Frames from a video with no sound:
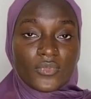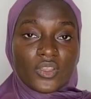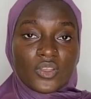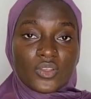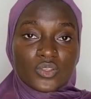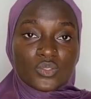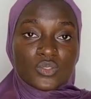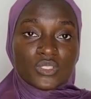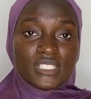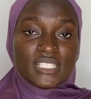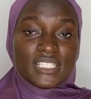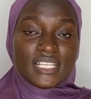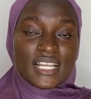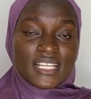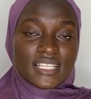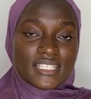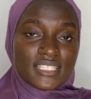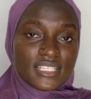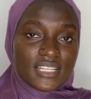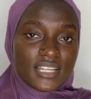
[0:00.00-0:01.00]
So the
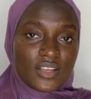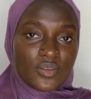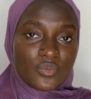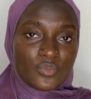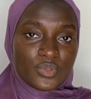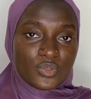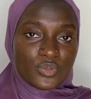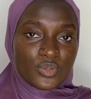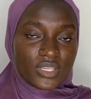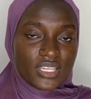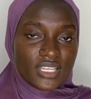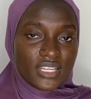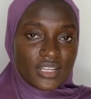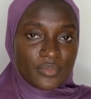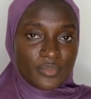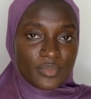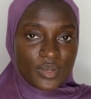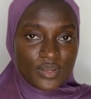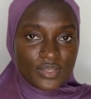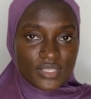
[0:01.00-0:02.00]
last thing I'll be talking
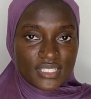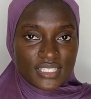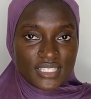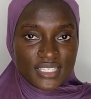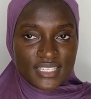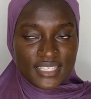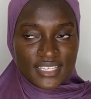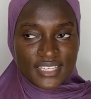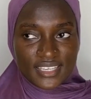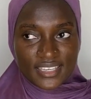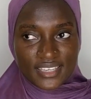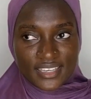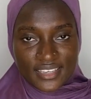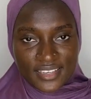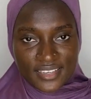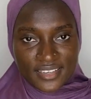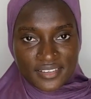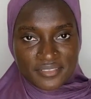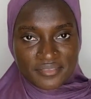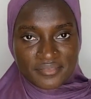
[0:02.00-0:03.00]
about here
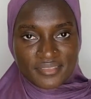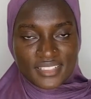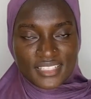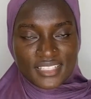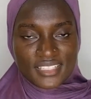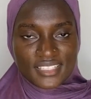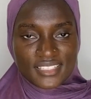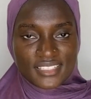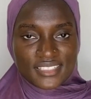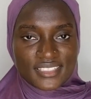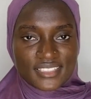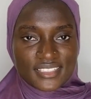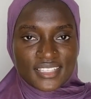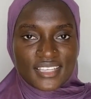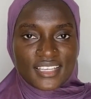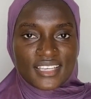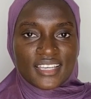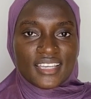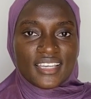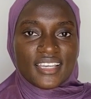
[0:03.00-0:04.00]
is
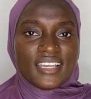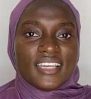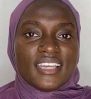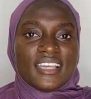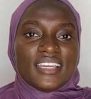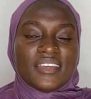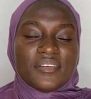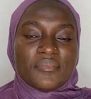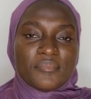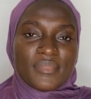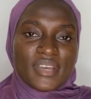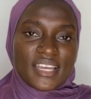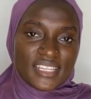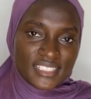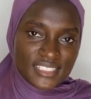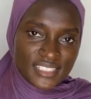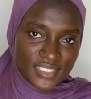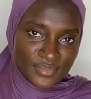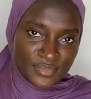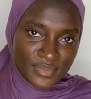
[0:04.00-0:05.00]

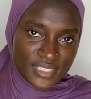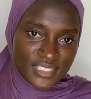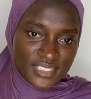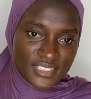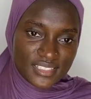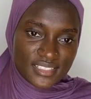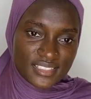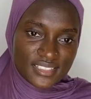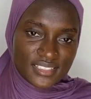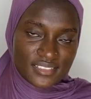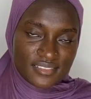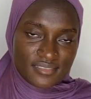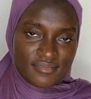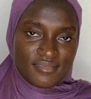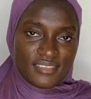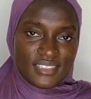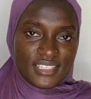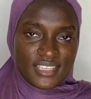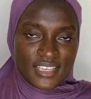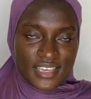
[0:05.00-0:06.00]
management.
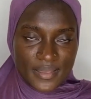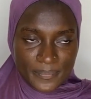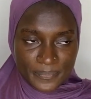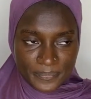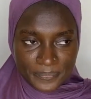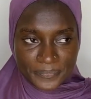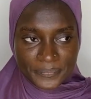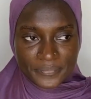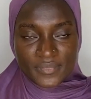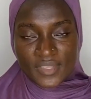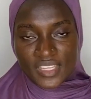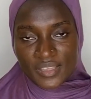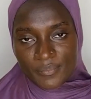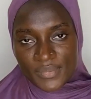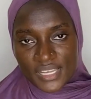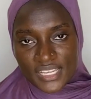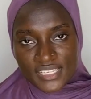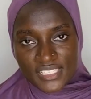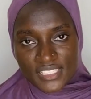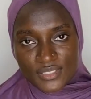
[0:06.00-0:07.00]

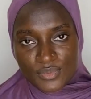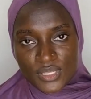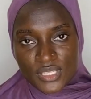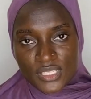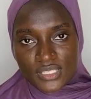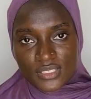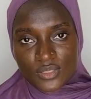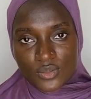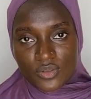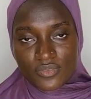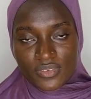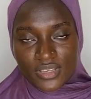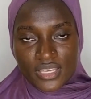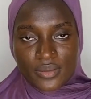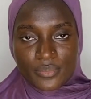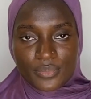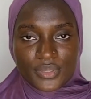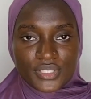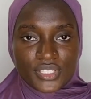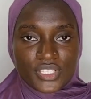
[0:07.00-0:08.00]
Management of
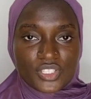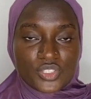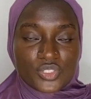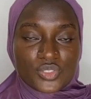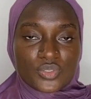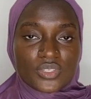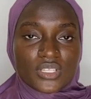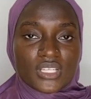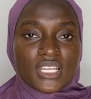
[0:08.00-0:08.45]
hypertension.